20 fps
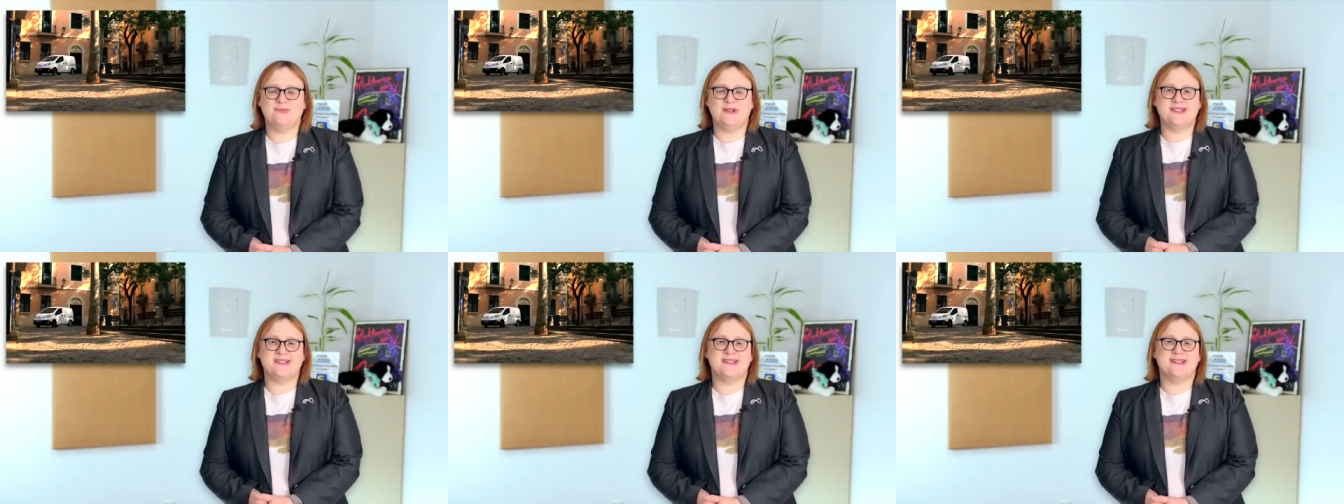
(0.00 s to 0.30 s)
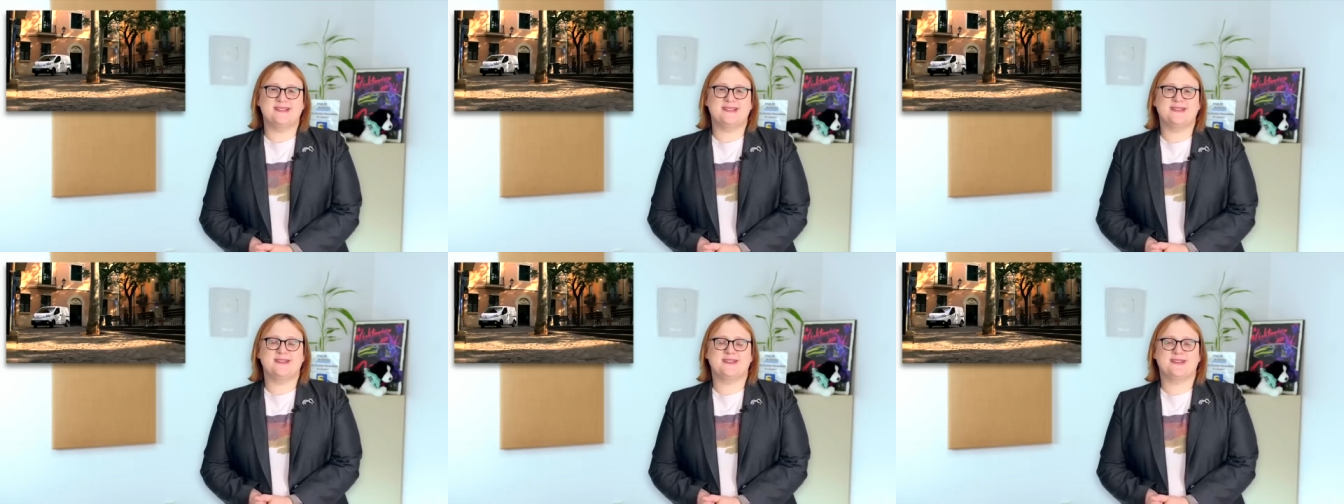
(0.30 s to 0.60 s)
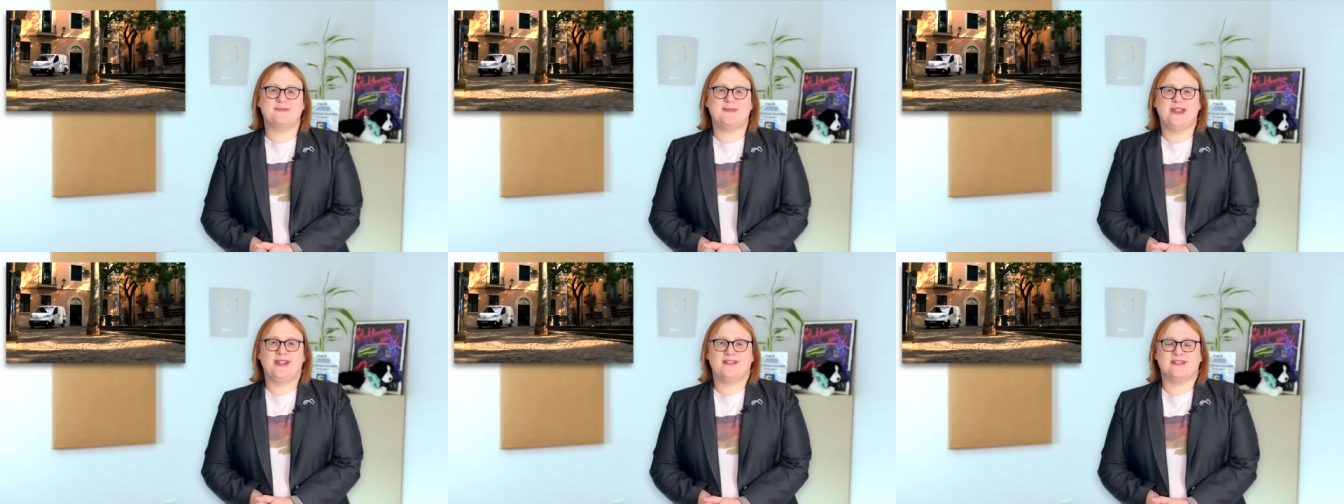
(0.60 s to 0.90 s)
businesses
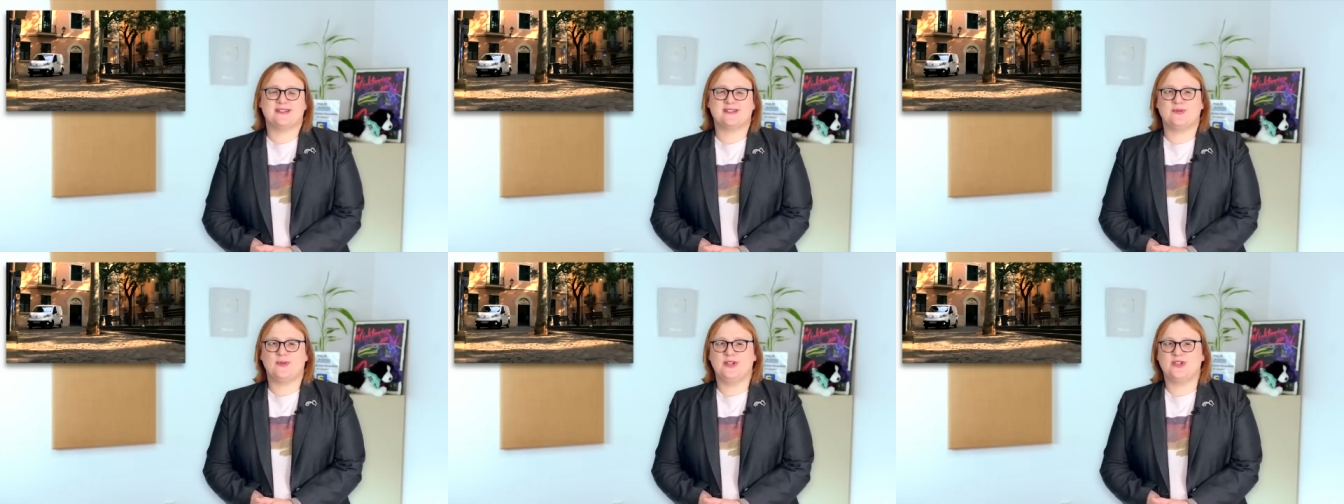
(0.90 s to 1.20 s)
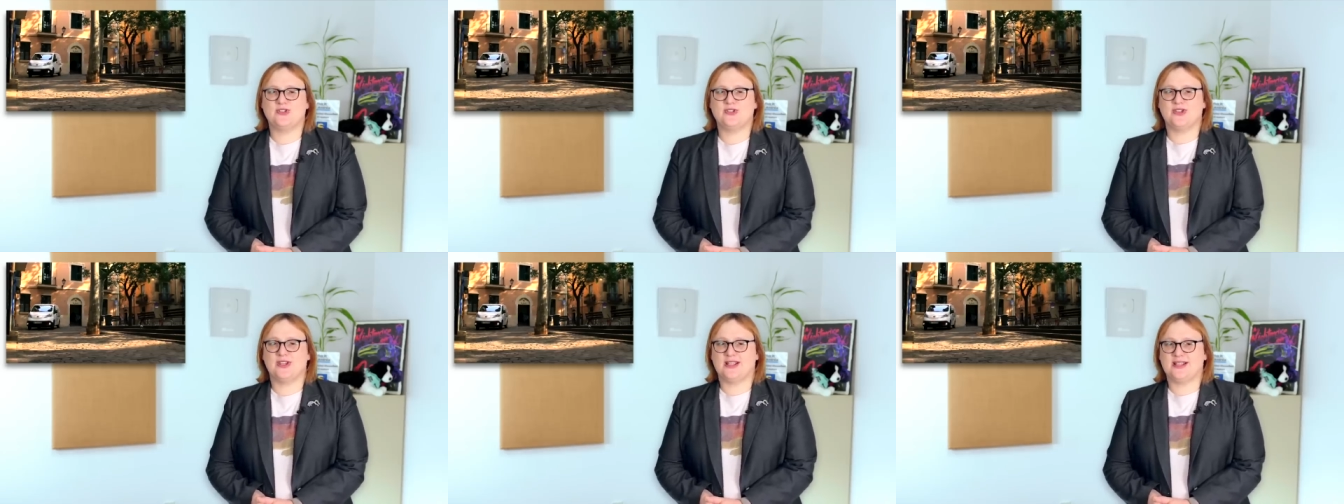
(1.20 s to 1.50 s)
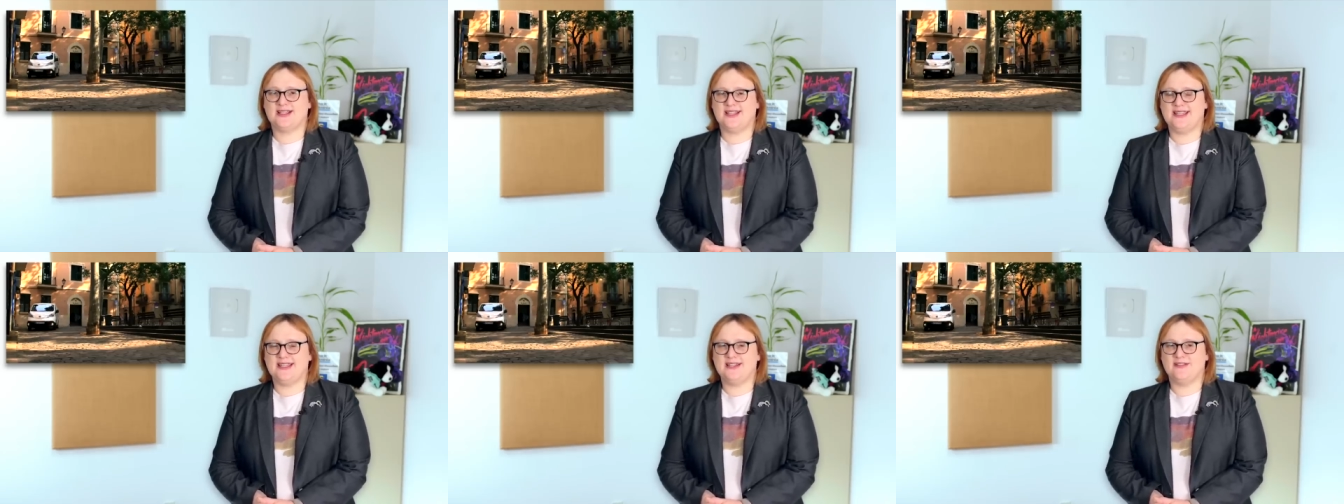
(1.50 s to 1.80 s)
to make the switch to
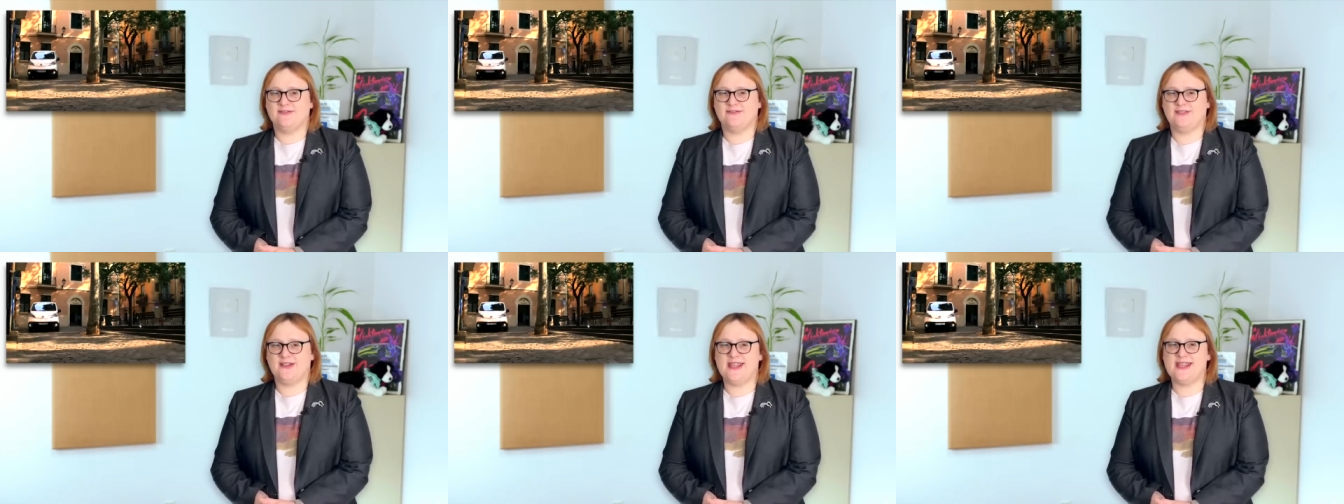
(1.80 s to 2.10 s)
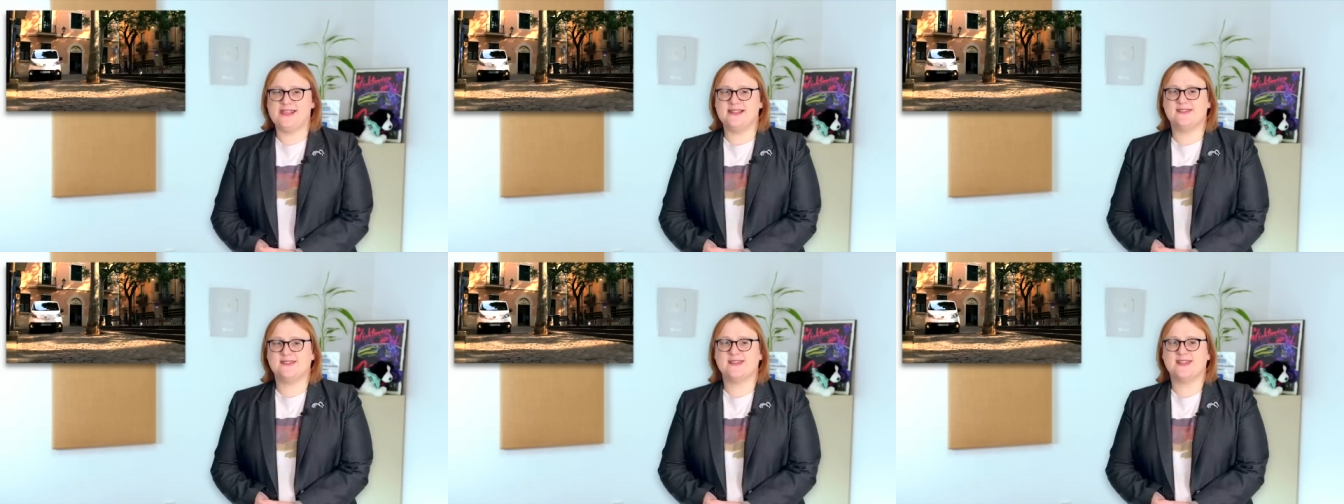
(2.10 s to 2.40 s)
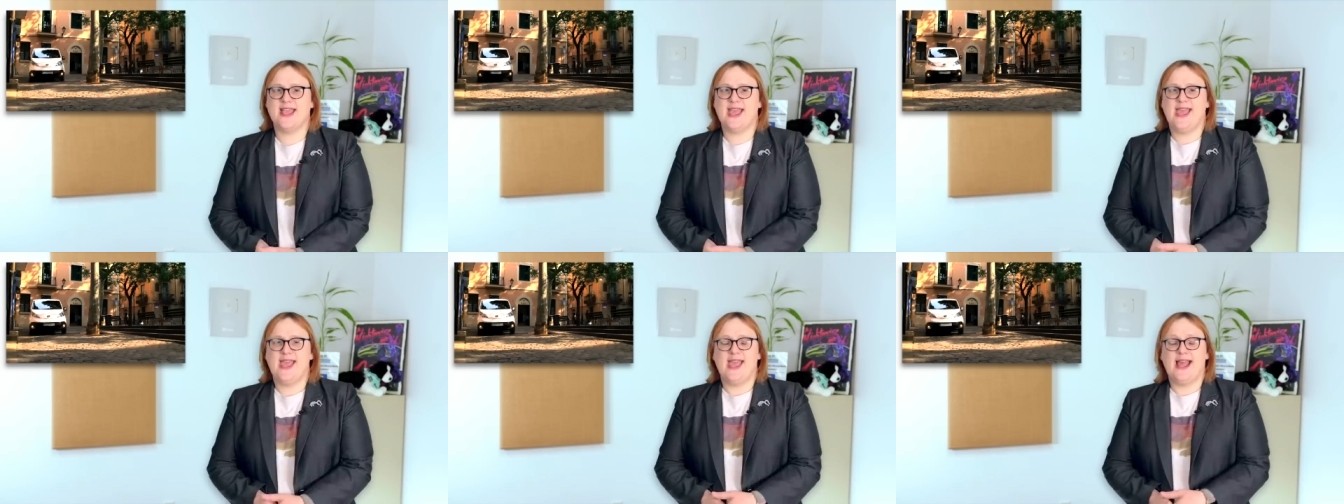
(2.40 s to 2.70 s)
cleaner fleets,